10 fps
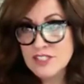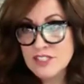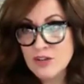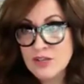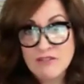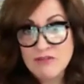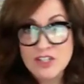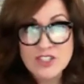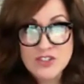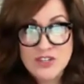got
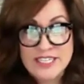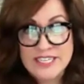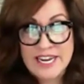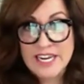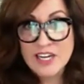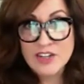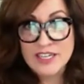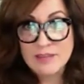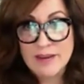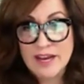frustrated and
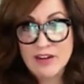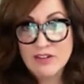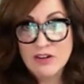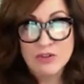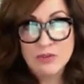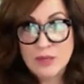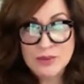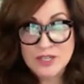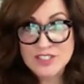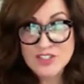angry about, oh, great, we're
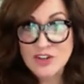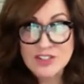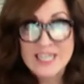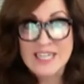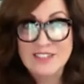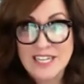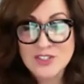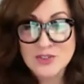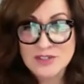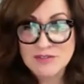going to start late,
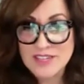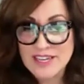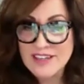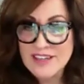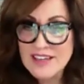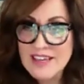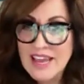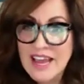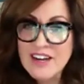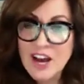that sort of thing.
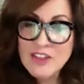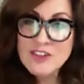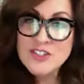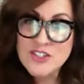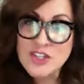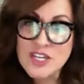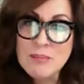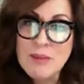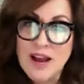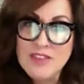And others took it
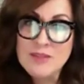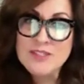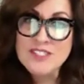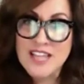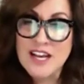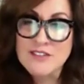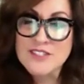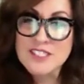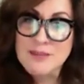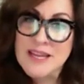upon
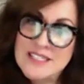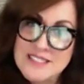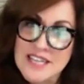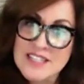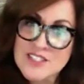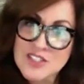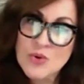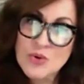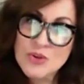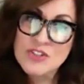themselves to make sense and
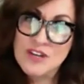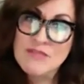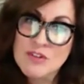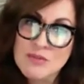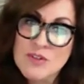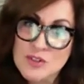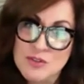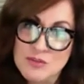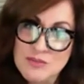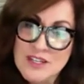order of the
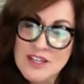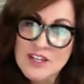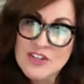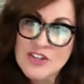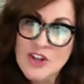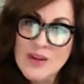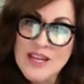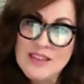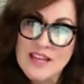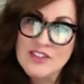room,
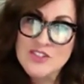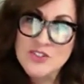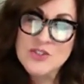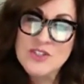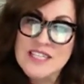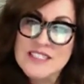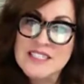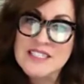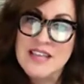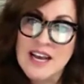knowing that the sooner they
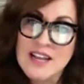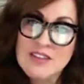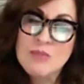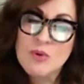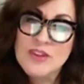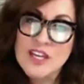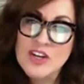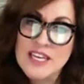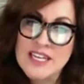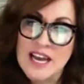did that, the more they
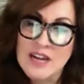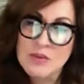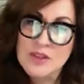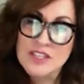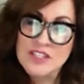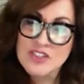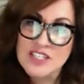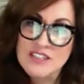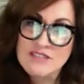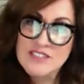could get on with the
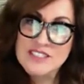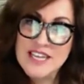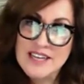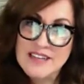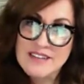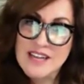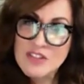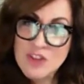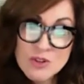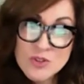agenda of the day.
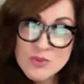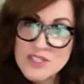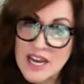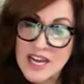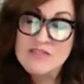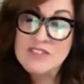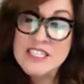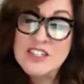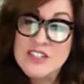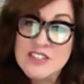And those were the kind of
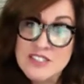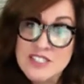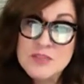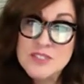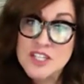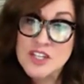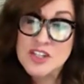leaders this particular